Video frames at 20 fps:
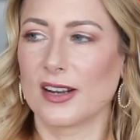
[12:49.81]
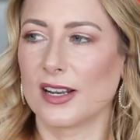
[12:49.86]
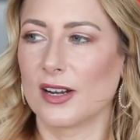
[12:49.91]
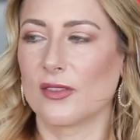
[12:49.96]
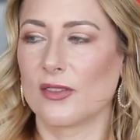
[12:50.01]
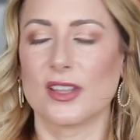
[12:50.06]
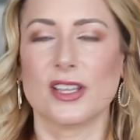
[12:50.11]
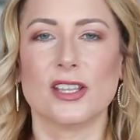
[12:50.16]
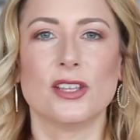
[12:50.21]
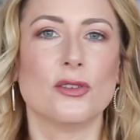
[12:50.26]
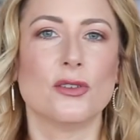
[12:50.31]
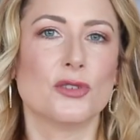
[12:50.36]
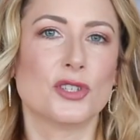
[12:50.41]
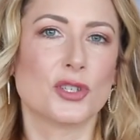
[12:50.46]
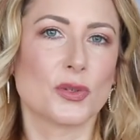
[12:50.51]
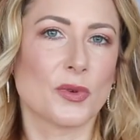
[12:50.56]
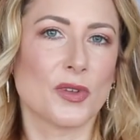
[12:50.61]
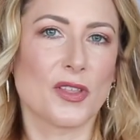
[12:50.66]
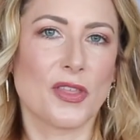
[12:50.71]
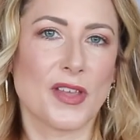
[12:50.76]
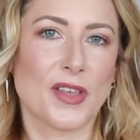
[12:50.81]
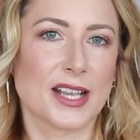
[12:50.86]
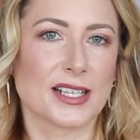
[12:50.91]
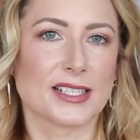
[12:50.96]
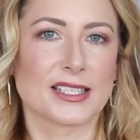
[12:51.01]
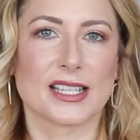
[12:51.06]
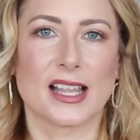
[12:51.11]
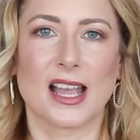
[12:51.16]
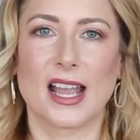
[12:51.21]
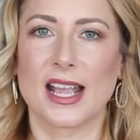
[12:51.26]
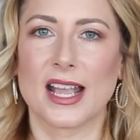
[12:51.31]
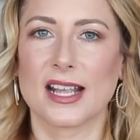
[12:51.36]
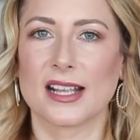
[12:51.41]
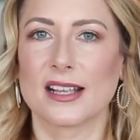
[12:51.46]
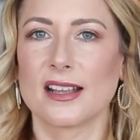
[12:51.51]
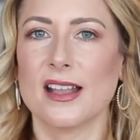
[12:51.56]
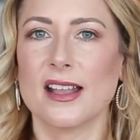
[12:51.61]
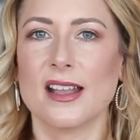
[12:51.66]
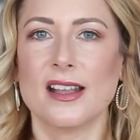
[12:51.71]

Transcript: You know, the usual things like